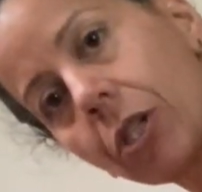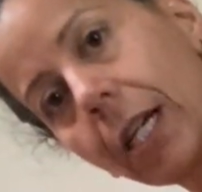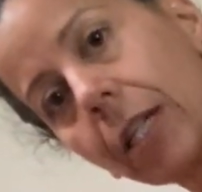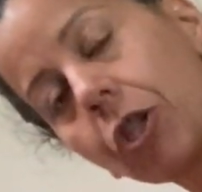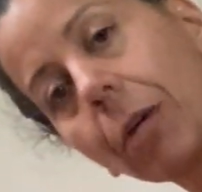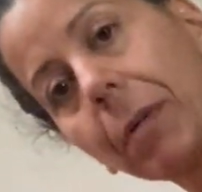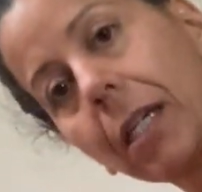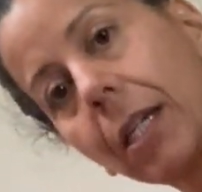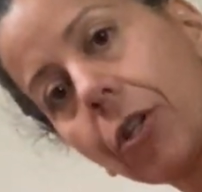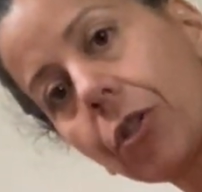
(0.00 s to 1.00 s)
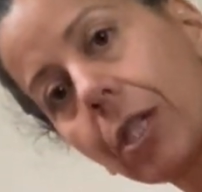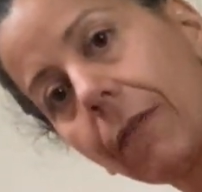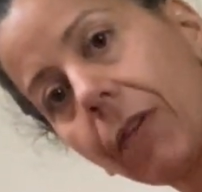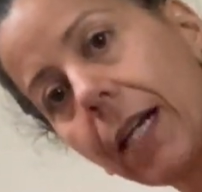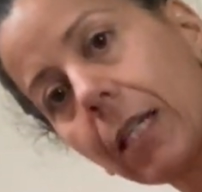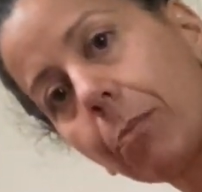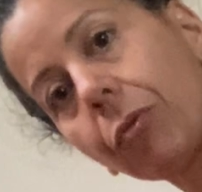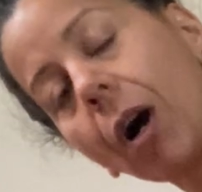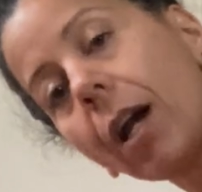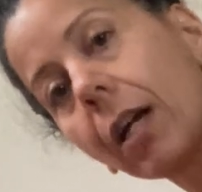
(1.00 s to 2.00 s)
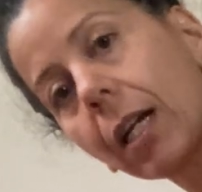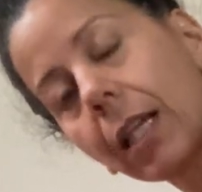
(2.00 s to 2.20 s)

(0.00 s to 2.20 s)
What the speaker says: And it took me years to find a product